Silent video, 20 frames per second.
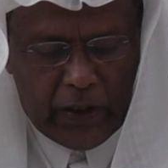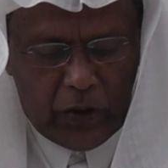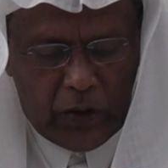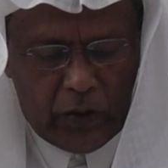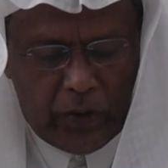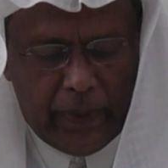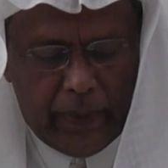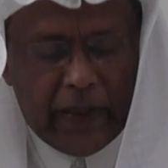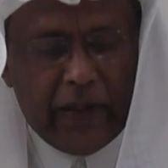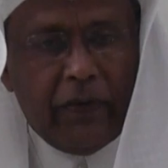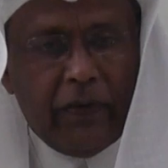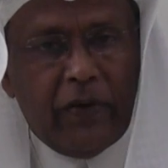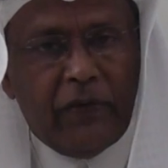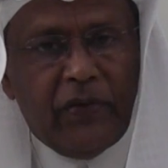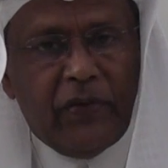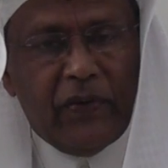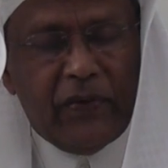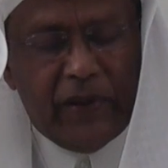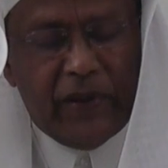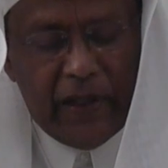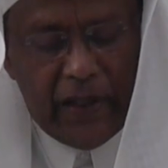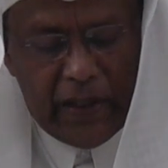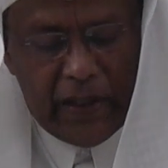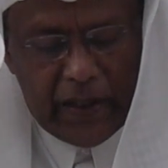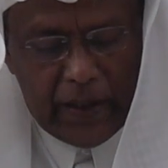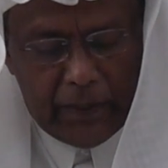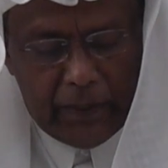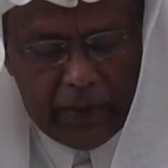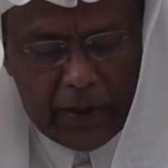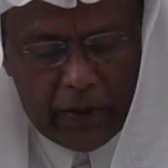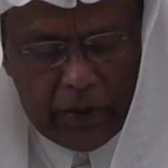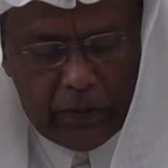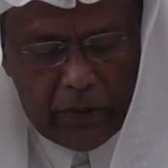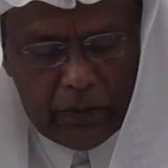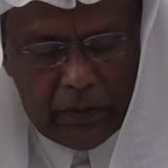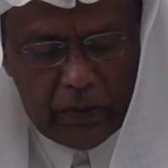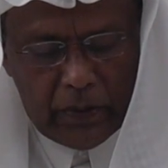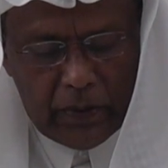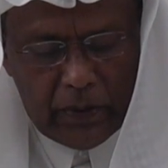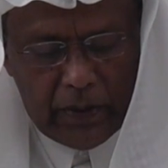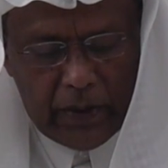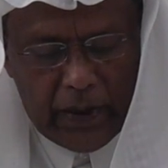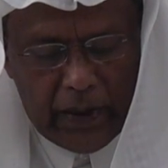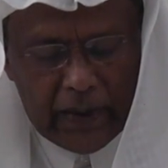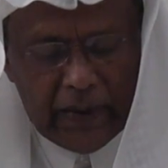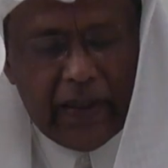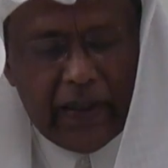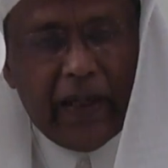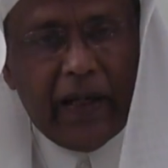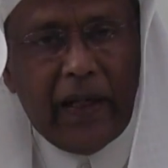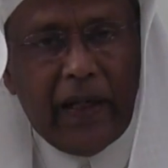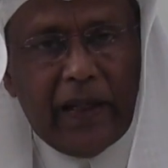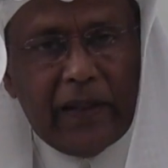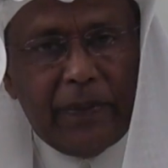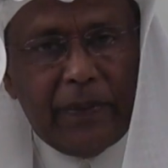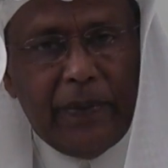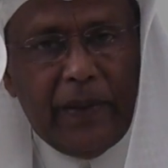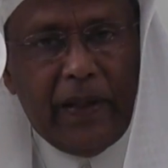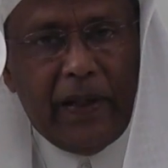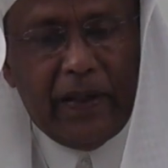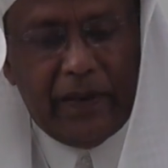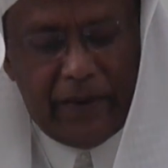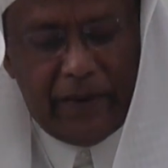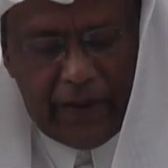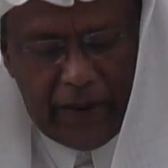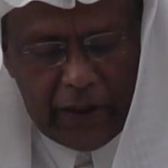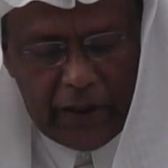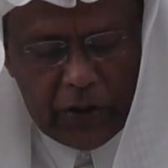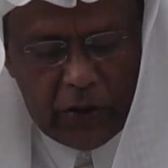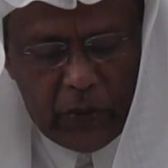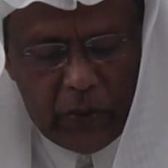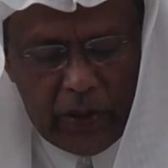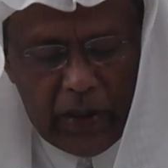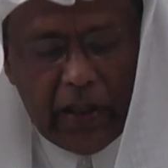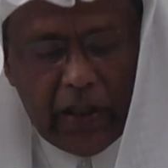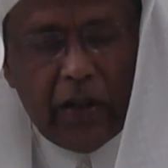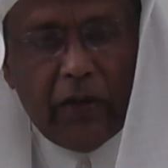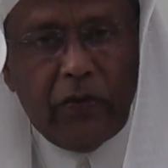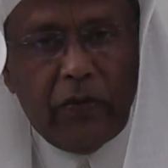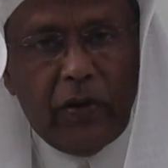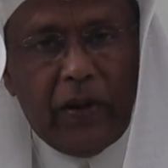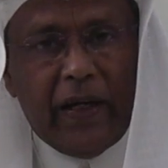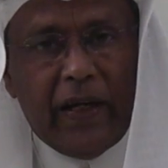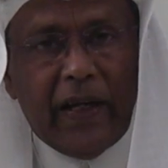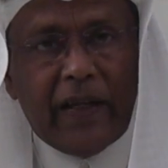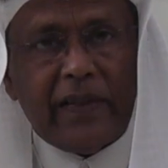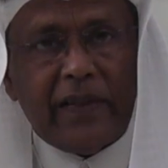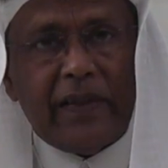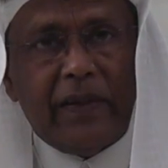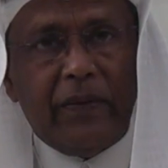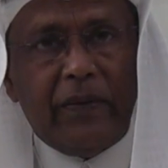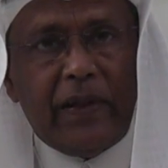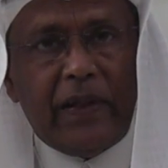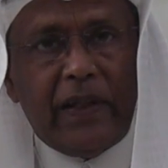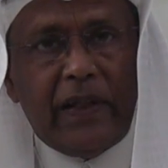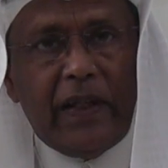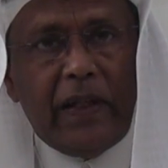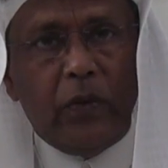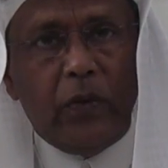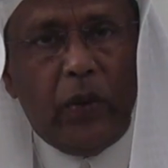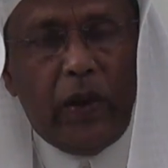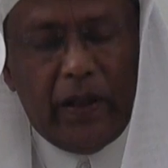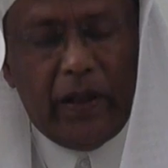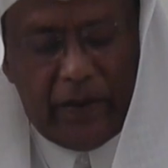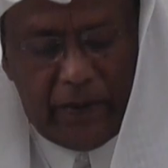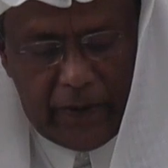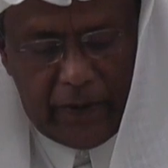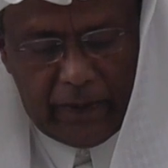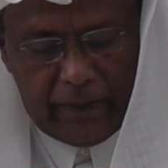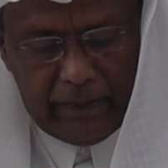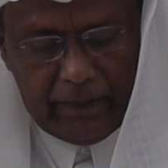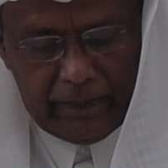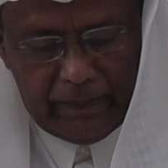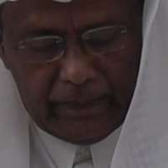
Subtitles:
You will be given 15 EMQs and 10 SBAs each week for the next 17 weeks.